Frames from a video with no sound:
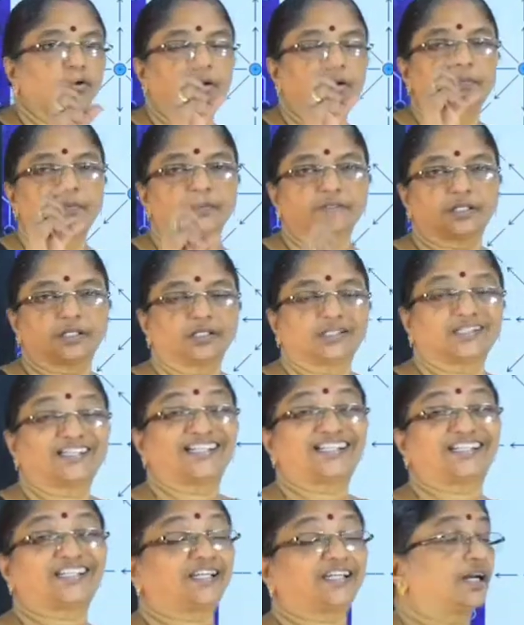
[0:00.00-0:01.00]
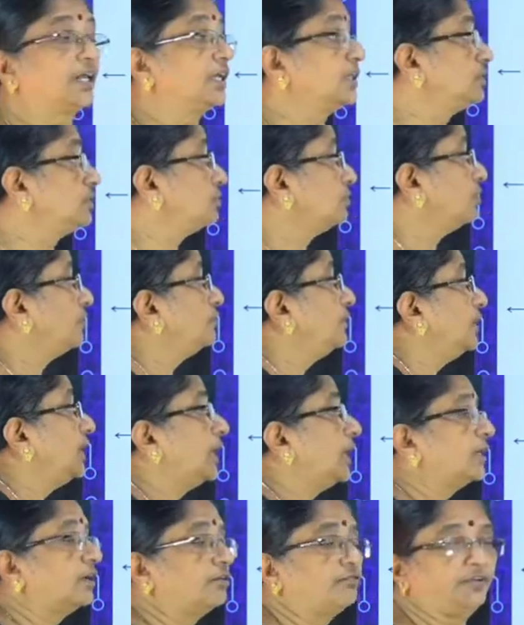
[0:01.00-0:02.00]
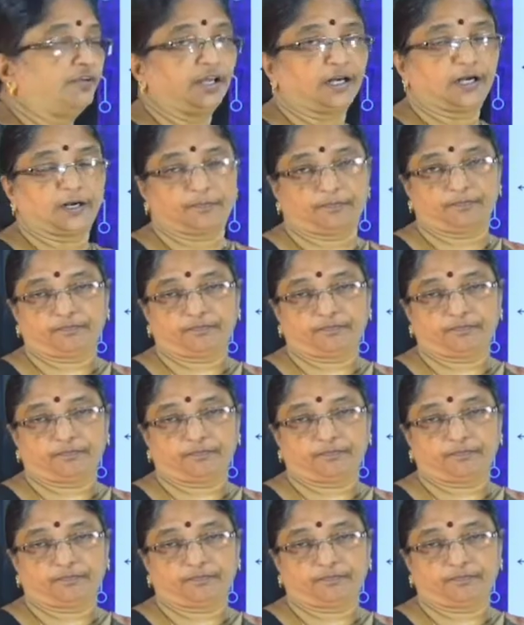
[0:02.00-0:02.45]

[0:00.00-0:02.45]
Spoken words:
represents the strength of the electric field.